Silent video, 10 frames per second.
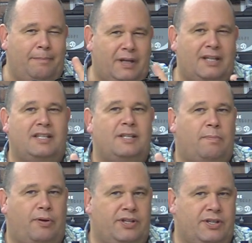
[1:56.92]
Because it's a
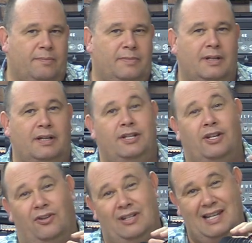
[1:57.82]
prism and
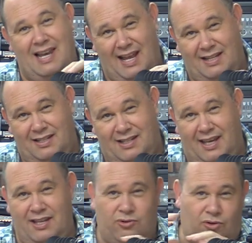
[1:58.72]
not
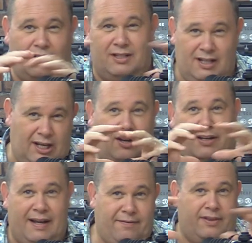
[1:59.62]
lenses trying to
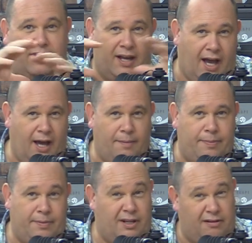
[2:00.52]
line everything
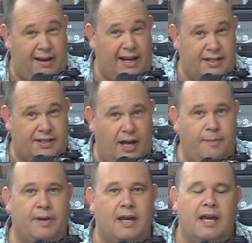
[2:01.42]
up like a regular
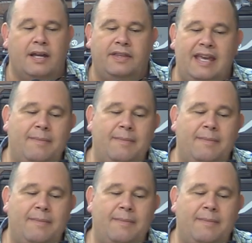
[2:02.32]
scope, the